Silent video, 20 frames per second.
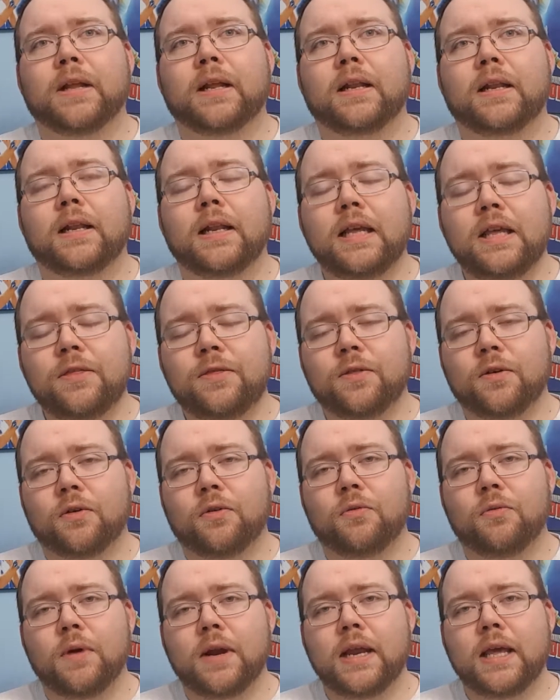
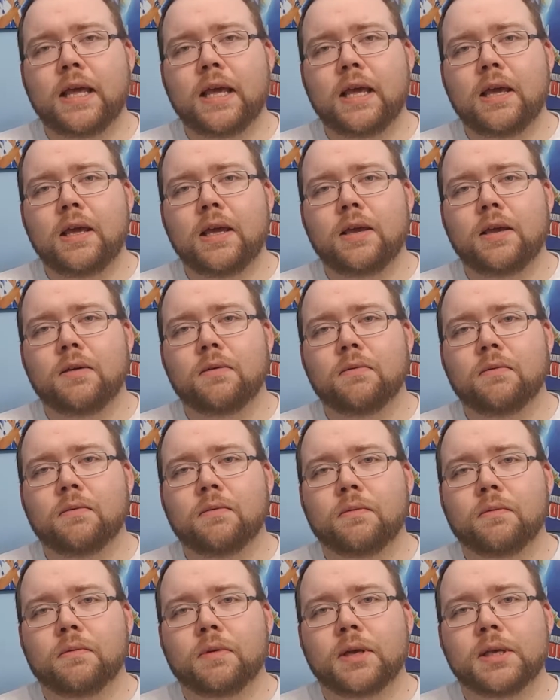lethal when he
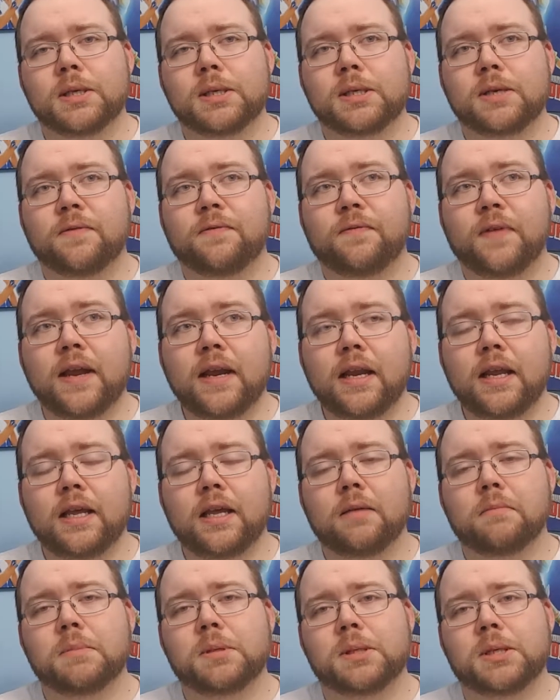is
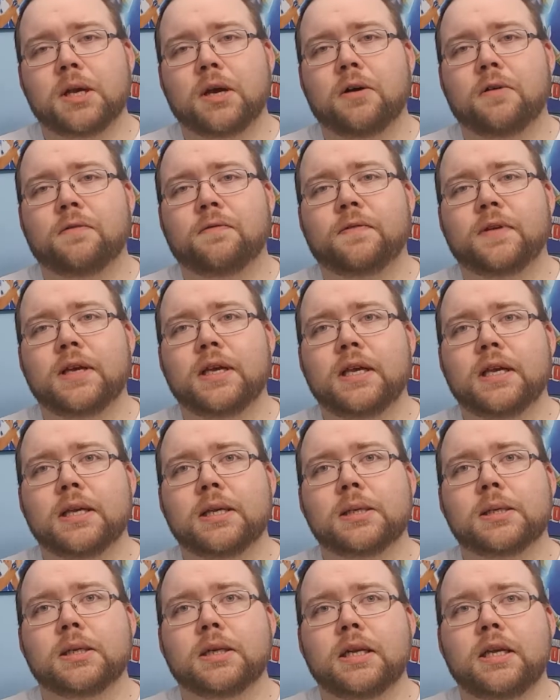defending himself he
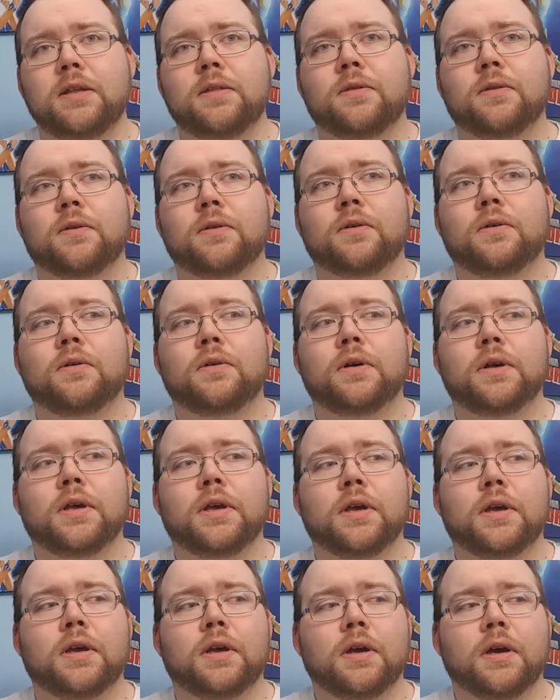is lethal
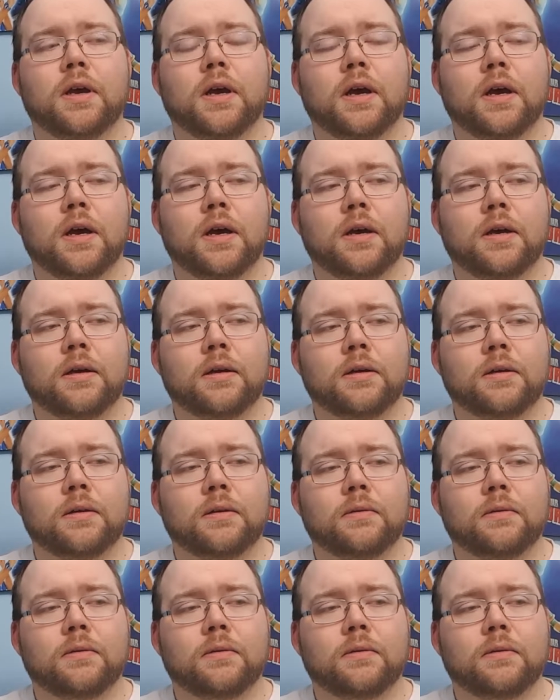uh,